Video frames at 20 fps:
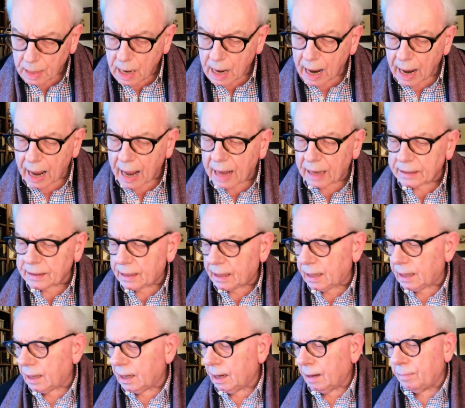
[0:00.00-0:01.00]
And
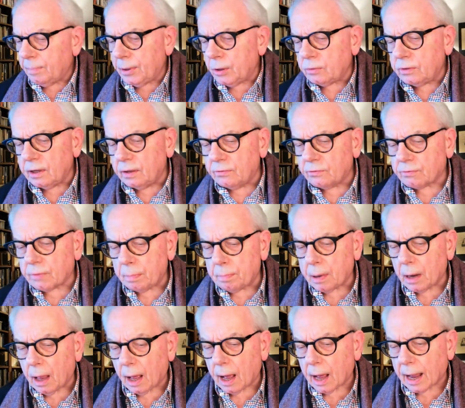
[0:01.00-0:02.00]
Putin's
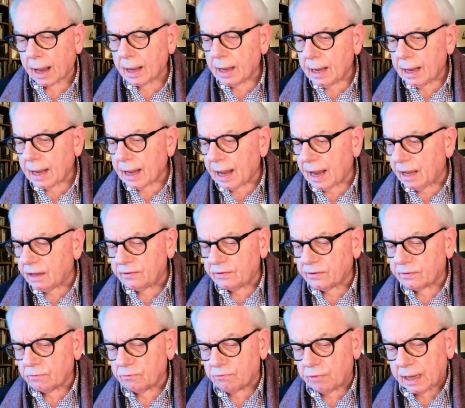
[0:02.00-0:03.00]
reply is
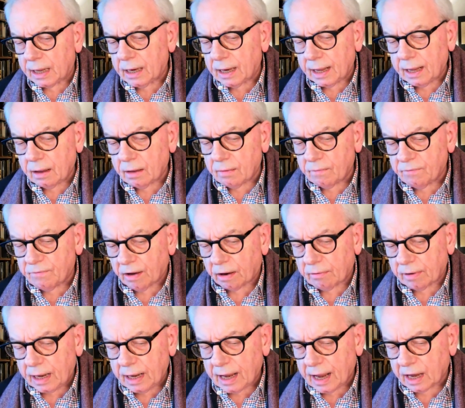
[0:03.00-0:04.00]
really
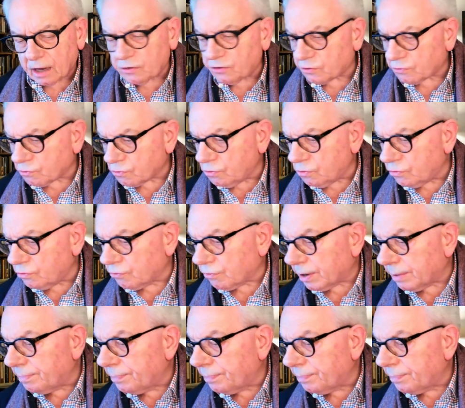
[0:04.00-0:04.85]
very extraordinary.